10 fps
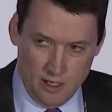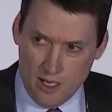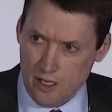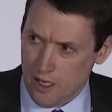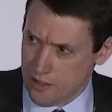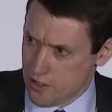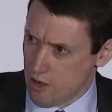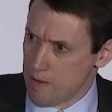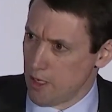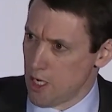I'll
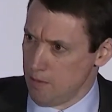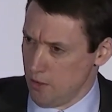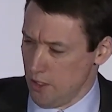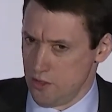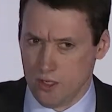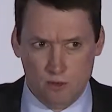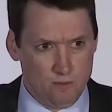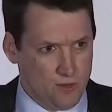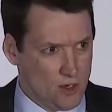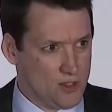describe a couple of those. So
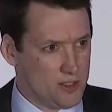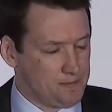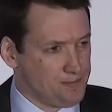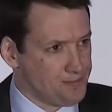first,